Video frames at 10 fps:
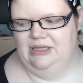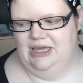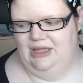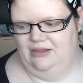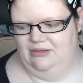
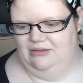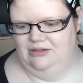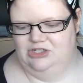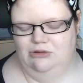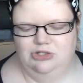yet
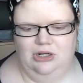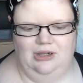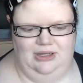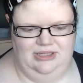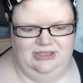
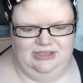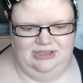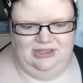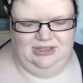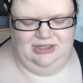socialise